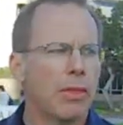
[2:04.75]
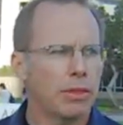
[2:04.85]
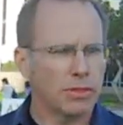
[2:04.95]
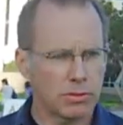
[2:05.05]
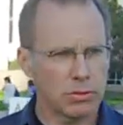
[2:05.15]

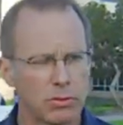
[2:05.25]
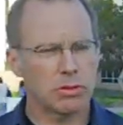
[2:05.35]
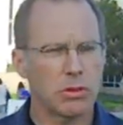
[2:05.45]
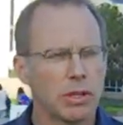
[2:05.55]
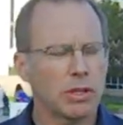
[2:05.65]
This
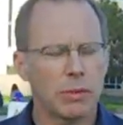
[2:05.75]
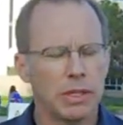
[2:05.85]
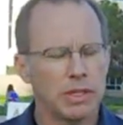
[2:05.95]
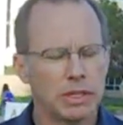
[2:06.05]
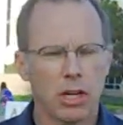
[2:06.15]
student that
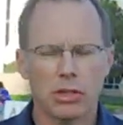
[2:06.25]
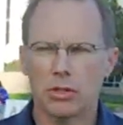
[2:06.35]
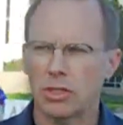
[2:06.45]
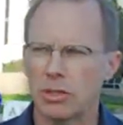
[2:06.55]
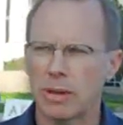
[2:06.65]
we did talk
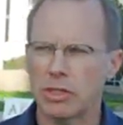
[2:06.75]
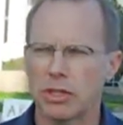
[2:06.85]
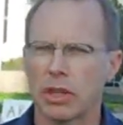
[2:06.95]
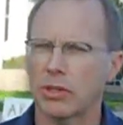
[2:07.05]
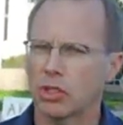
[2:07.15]
to, she
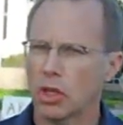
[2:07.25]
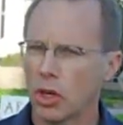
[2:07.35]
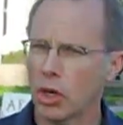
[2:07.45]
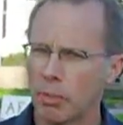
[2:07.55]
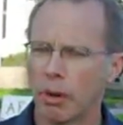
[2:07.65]
mentioned that
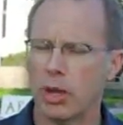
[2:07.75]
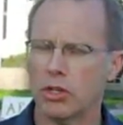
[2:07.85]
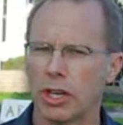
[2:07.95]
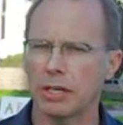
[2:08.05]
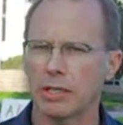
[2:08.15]
her
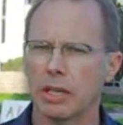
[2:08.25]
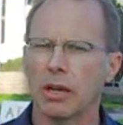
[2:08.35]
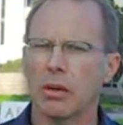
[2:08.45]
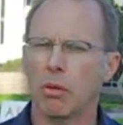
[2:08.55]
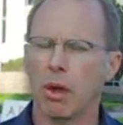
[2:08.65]
project,
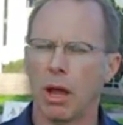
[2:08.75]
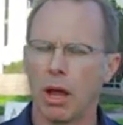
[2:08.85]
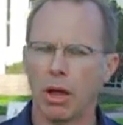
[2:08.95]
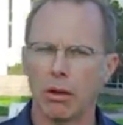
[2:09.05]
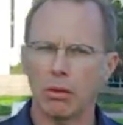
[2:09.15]

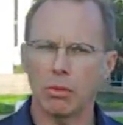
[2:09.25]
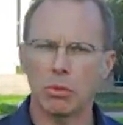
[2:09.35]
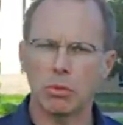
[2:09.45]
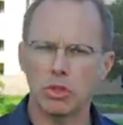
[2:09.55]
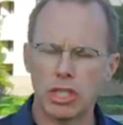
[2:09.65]

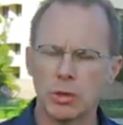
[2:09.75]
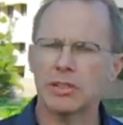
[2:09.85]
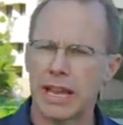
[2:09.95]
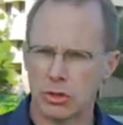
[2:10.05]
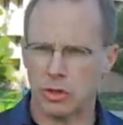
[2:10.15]
she
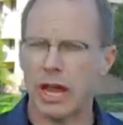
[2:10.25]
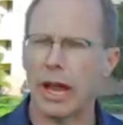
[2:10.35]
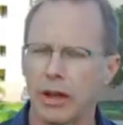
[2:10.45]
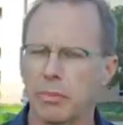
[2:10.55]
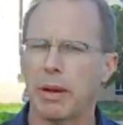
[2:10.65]
was actually
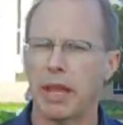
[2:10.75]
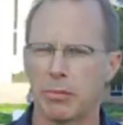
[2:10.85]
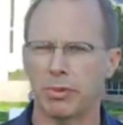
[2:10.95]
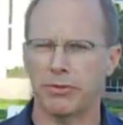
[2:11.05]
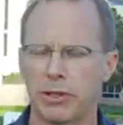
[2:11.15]
hired by
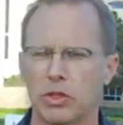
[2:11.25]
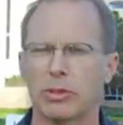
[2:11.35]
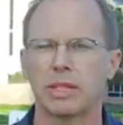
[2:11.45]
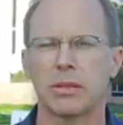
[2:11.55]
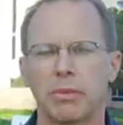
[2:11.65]
the professor
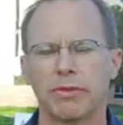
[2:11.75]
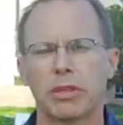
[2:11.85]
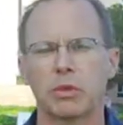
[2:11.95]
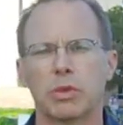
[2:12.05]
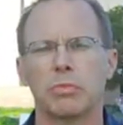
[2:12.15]
because the
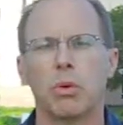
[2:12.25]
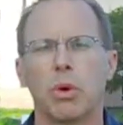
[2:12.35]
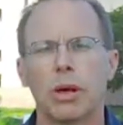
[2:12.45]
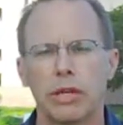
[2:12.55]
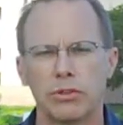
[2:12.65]
professor was
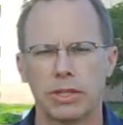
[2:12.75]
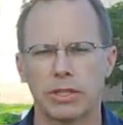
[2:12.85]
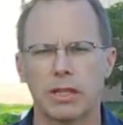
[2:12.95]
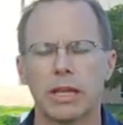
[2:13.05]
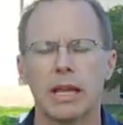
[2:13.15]
more
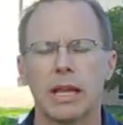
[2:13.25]
interested